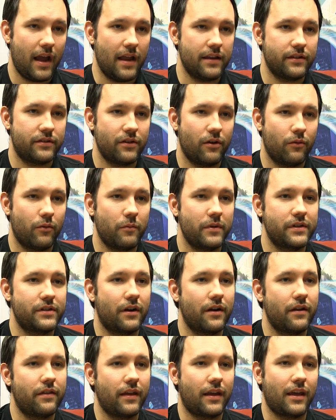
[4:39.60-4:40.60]
And so when we
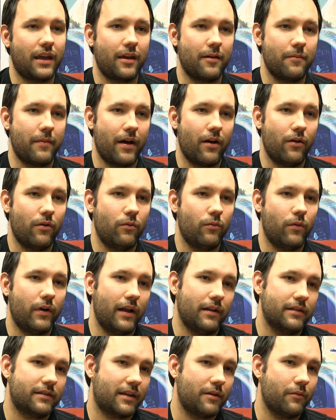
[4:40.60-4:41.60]
started thinking about
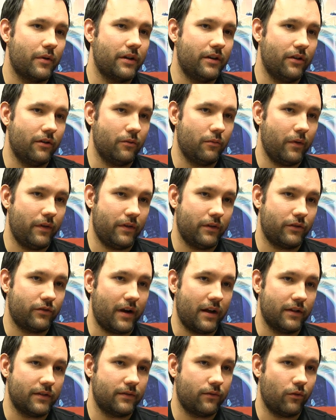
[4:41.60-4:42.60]
what else can we do with the
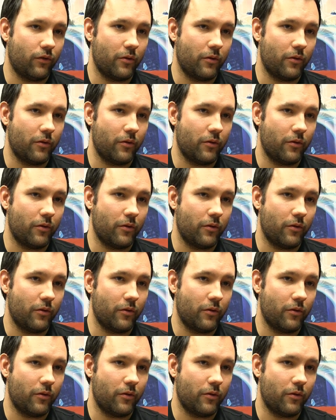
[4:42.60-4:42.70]
Trials